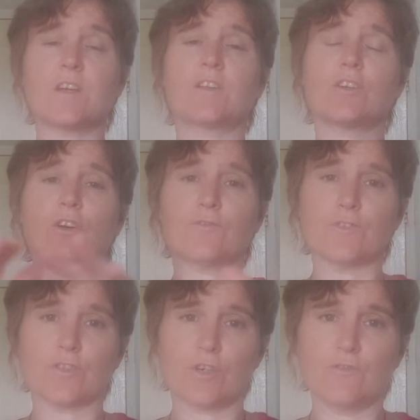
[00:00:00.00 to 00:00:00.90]
and I covered
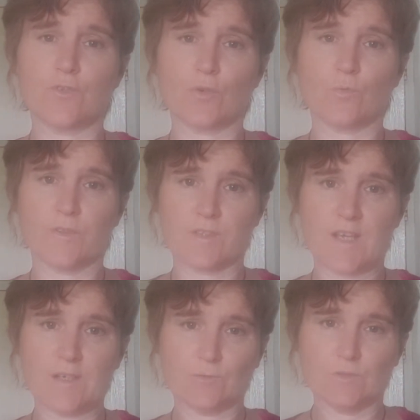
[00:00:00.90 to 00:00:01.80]
it over with a
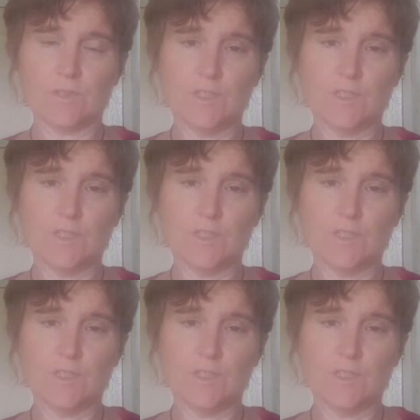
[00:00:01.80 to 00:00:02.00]
towel.